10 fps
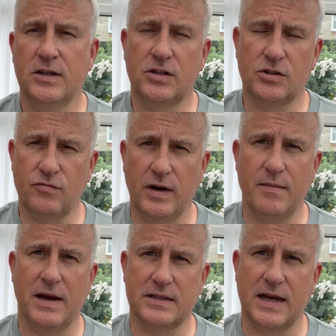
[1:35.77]
Doesn't really
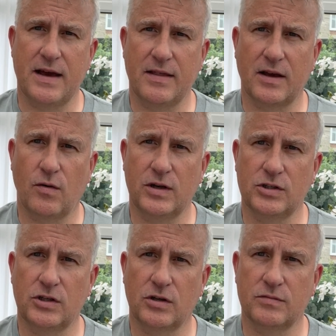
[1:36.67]
matter how that
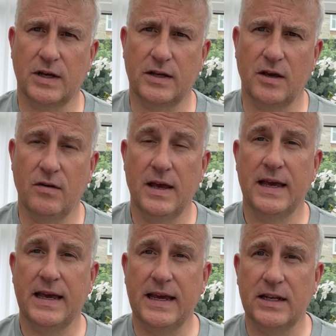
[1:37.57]
question comes at you,
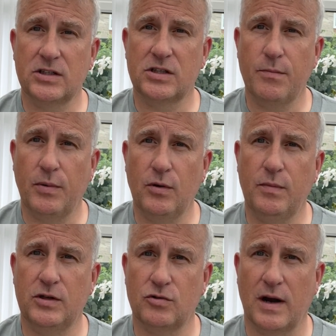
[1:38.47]
it's a
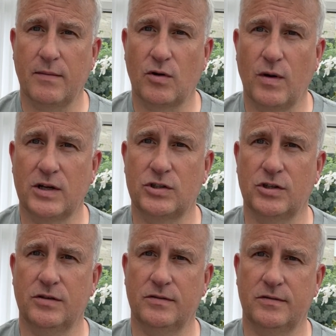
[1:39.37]
booby trap question.